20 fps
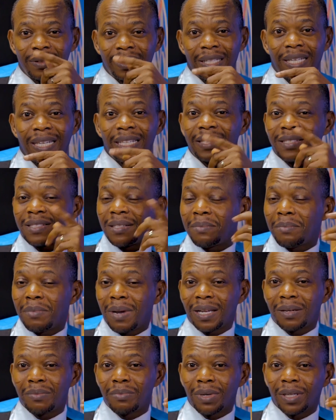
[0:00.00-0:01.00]
Here is a
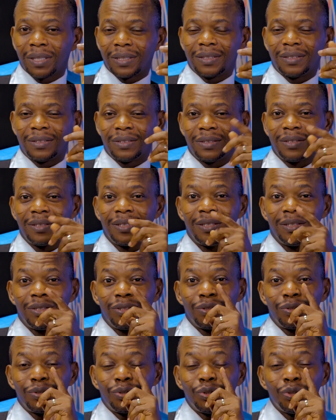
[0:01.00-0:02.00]
madman
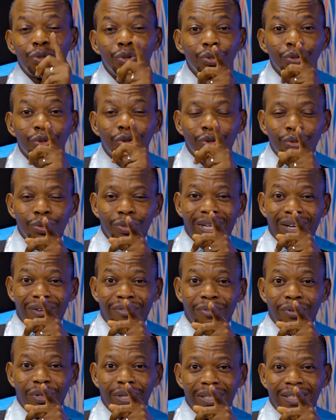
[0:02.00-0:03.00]
you should
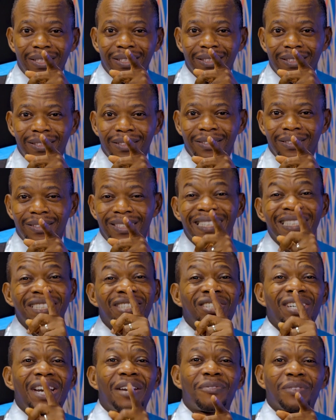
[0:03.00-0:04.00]
avoid in
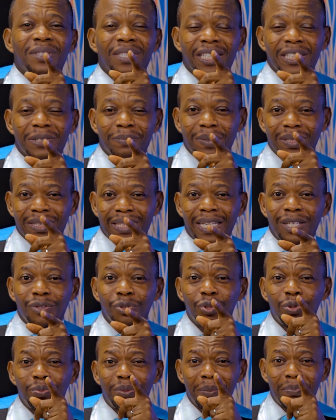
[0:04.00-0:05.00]
traffic, especially.
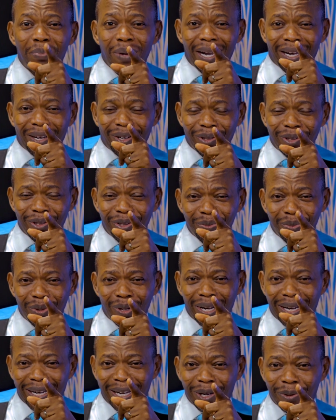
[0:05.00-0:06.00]
We'll be back on
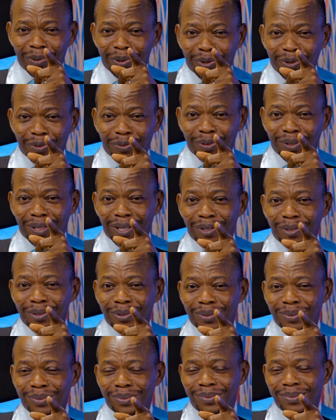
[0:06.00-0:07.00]
Humour Hangout with Koffi Tha
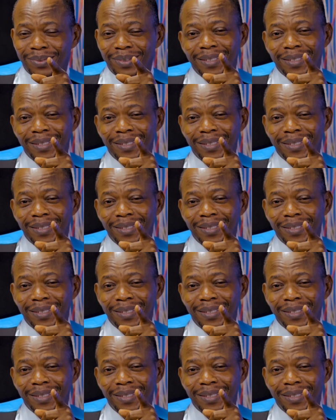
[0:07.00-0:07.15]
Guru.